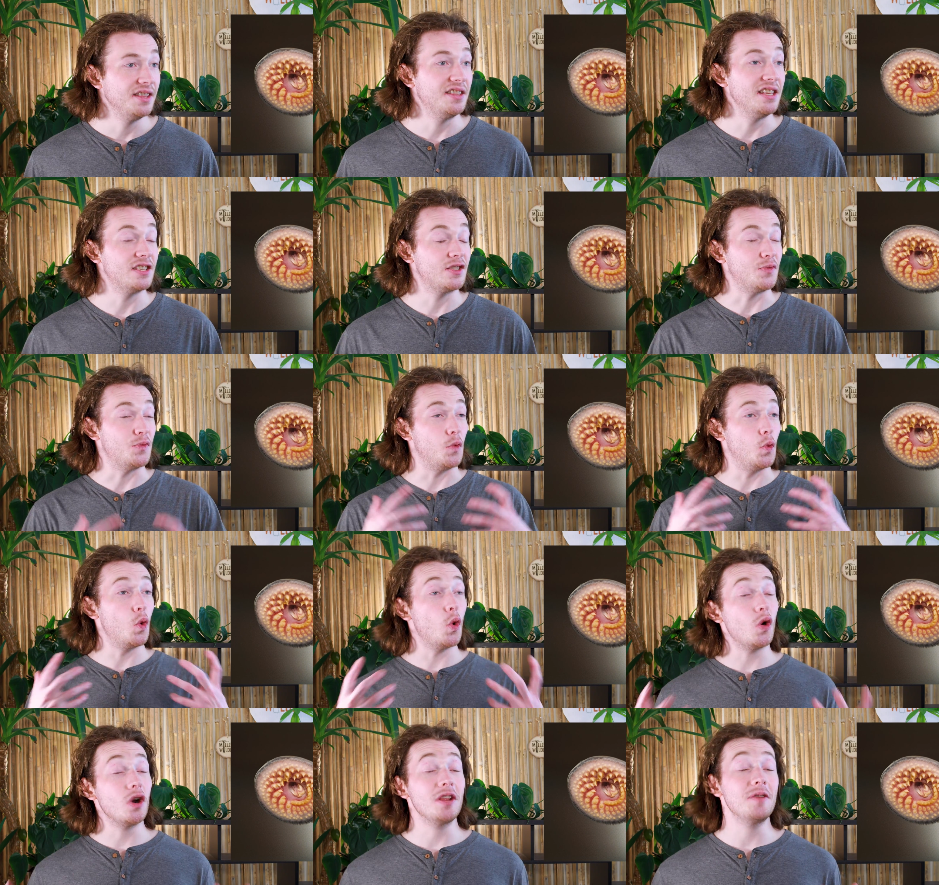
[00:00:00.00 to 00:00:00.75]
This
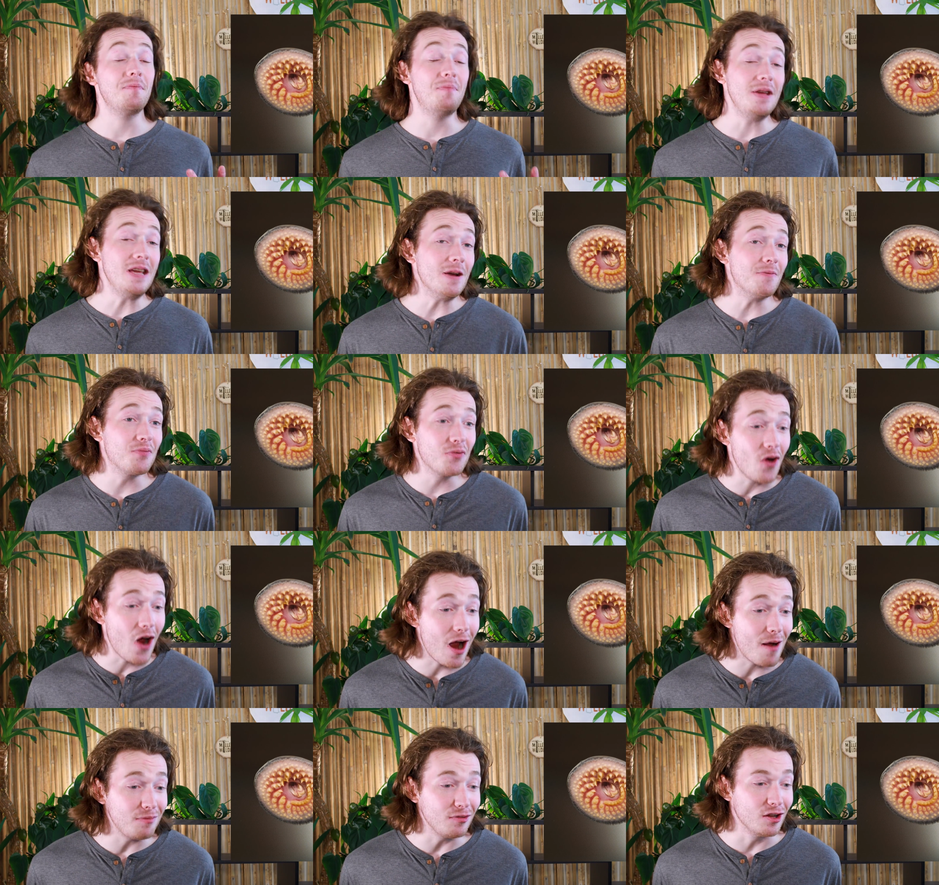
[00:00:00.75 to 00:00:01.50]
wouldn't be a
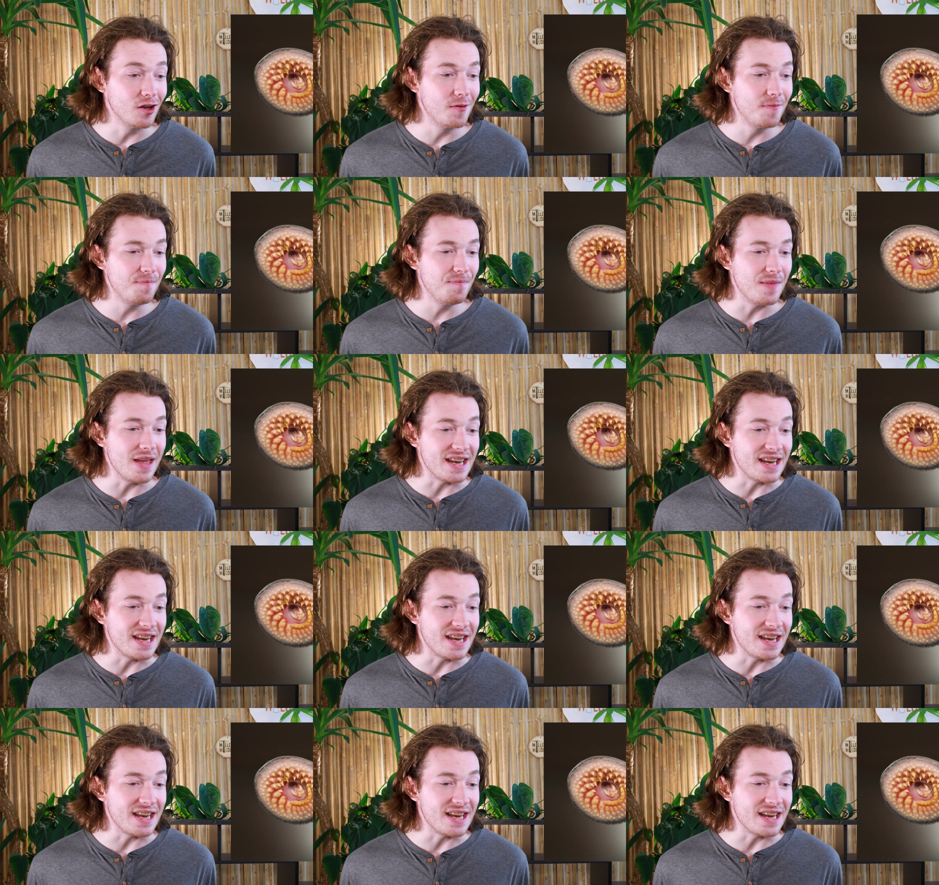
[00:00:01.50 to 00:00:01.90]
problem